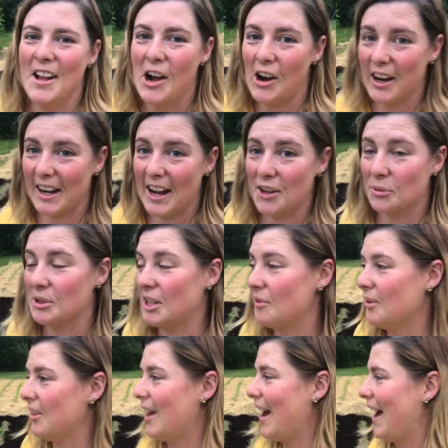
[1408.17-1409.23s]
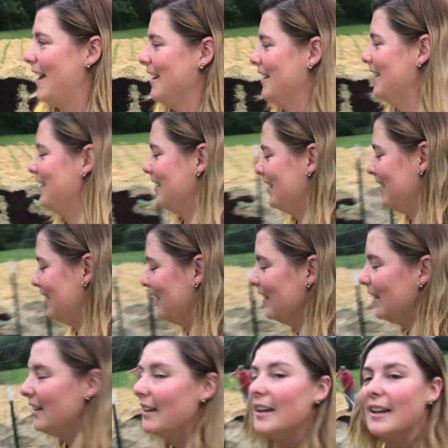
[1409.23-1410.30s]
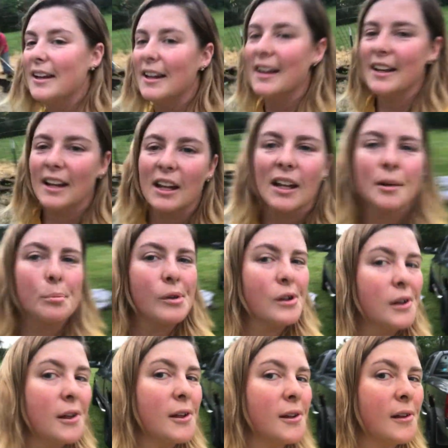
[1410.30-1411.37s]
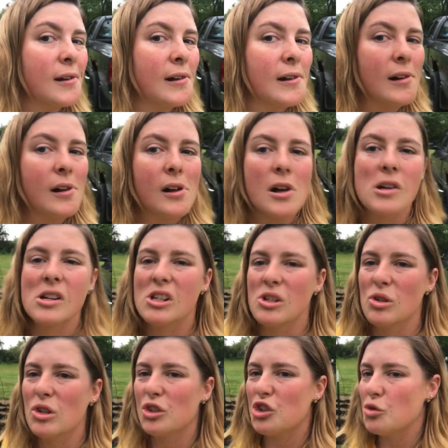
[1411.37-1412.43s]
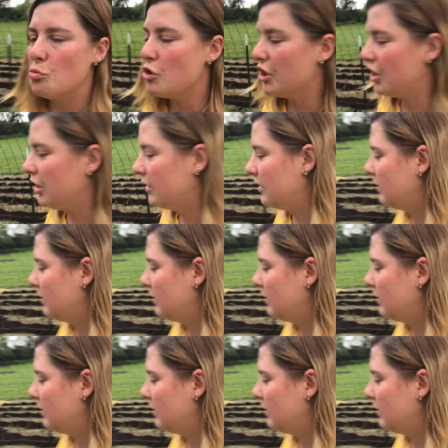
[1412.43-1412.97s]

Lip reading: Alright guys, we're done with that, and I'm a little smushes.